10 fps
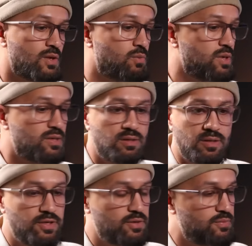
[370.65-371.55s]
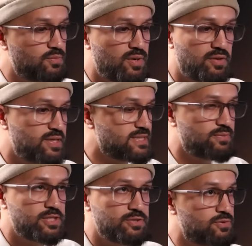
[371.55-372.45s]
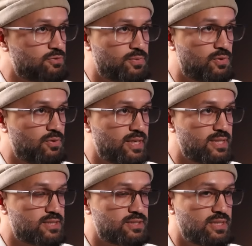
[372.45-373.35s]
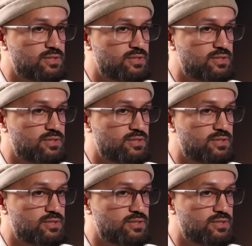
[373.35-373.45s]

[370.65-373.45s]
Well, one of the things that we do in the report is